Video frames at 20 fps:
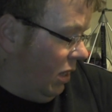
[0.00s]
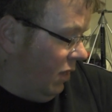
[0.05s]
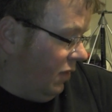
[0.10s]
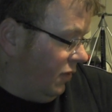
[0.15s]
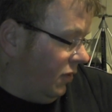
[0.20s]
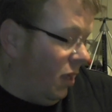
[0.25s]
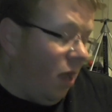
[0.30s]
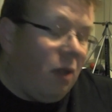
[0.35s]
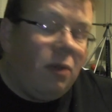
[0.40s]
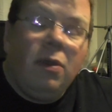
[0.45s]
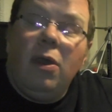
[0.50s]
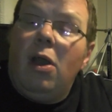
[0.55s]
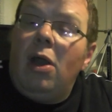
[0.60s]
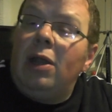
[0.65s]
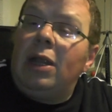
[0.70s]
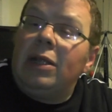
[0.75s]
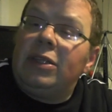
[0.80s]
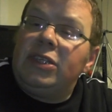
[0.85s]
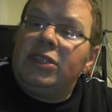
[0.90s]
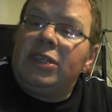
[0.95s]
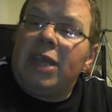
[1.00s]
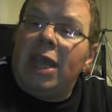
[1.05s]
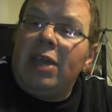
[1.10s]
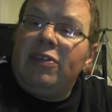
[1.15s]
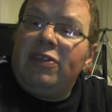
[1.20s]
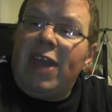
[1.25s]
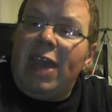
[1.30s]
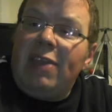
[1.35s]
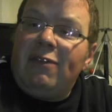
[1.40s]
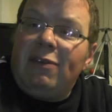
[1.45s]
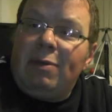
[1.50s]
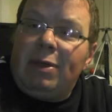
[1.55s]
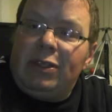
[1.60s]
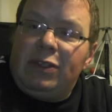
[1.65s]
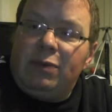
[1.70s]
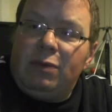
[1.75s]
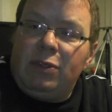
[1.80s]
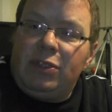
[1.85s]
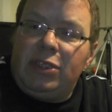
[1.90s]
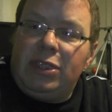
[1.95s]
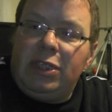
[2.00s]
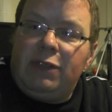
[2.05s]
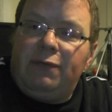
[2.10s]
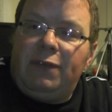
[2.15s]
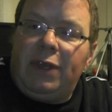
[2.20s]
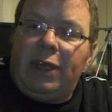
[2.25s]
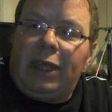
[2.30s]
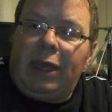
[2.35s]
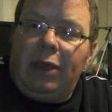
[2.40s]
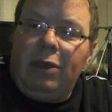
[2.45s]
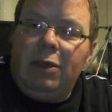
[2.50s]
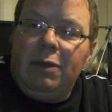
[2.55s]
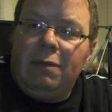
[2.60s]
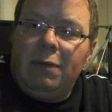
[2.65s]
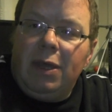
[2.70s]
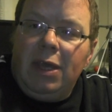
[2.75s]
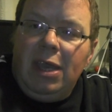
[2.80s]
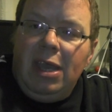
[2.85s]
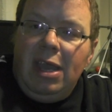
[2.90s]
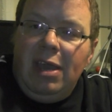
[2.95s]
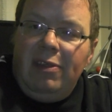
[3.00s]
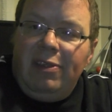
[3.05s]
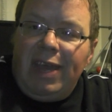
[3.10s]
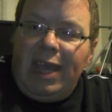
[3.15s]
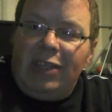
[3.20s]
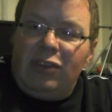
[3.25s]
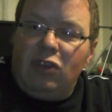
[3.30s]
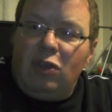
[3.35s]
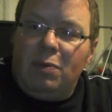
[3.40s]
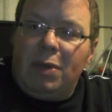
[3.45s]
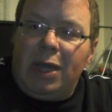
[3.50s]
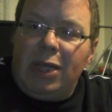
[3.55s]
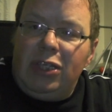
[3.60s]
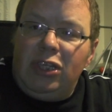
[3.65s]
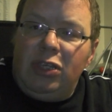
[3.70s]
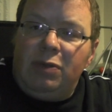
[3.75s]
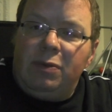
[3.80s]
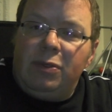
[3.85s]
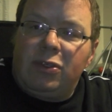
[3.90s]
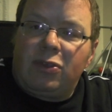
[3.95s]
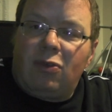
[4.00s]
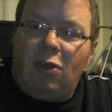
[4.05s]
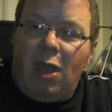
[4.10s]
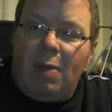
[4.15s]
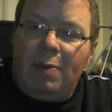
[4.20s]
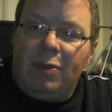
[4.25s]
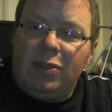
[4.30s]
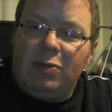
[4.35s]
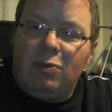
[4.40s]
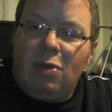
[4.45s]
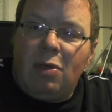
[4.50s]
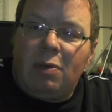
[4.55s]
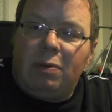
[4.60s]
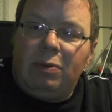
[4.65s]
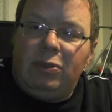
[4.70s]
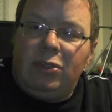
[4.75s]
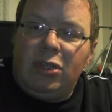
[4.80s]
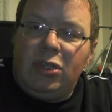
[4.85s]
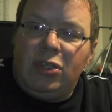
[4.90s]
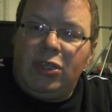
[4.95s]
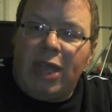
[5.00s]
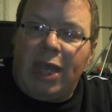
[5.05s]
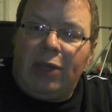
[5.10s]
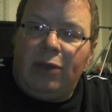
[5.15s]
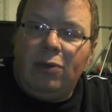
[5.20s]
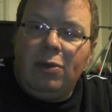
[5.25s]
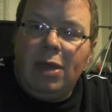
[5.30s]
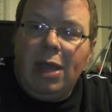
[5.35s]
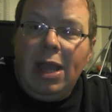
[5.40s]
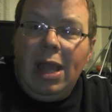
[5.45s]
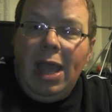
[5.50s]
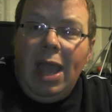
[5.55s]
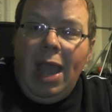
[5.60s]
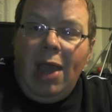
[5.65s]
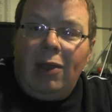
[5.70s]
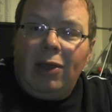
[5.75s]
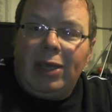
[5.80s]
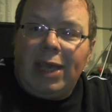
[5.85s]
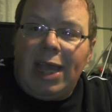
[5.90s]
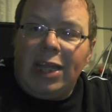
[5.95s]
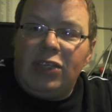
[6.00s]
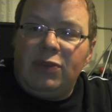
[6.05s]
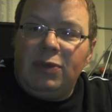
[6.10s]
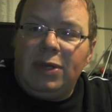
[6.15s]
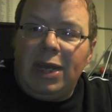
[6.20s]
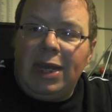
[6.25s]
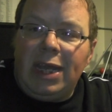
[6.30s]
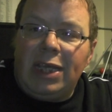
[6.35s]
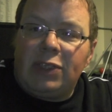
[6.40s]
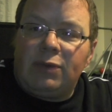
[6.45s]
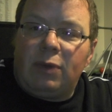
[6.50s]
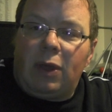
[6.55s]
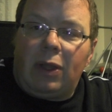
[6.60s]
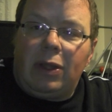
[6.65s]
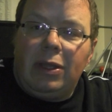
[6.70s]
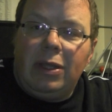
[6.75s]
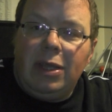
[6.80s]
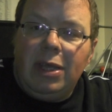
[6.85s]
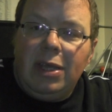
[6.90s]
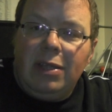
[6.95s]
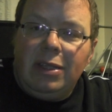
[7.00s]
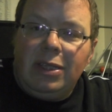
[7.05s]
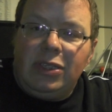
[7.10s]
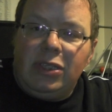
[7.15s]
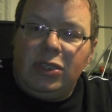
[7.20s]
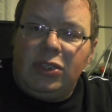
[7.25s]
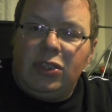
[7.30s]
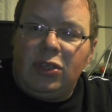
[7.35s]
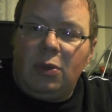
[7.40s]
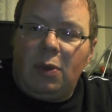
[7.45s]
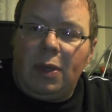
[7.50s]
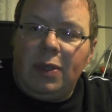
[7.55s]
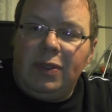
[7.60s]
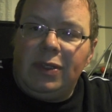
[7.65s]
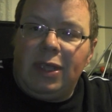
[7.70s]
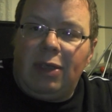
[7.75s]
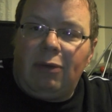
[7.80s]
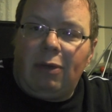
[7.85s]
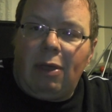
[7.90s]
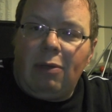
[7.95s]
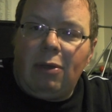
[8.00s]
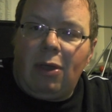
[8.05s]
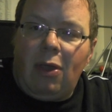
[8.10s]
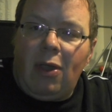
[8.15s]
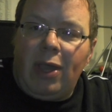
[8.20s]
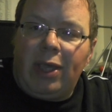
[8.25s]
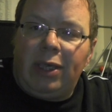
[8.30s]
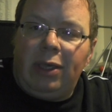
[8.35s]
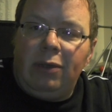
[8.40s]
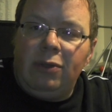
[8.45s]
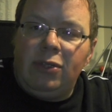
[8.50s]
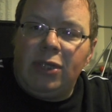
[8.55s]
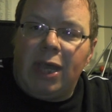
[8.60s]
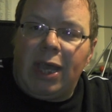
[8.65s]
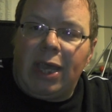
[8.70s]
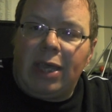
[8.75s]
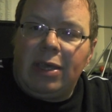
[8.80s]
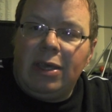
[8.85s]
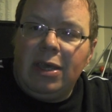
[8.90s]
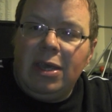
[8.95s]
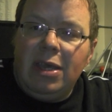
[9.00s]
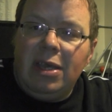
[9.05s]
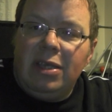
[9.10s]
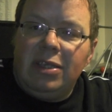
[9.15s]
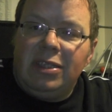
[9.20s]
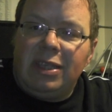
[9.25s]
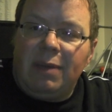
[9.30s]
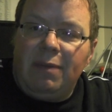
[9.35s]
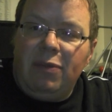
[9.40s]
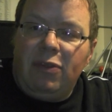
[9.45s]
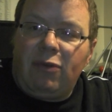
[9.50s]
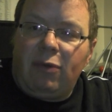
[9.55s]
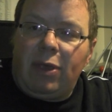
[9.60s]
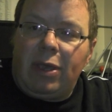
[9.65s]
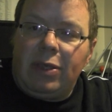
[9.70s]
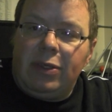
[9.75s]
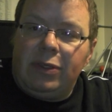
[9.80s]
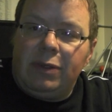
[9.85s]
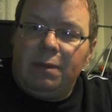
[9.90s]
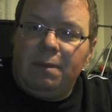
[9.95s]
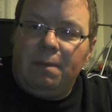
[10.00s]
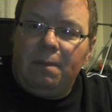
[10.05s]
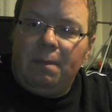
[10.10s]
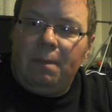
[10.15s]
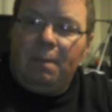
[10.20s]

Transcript: So, I'd like to say thank you very much for watching this video. Thank you to all my new subscribers and welcome to the channel. And I'll catch you in the next one. This is 2E0IQJ73s.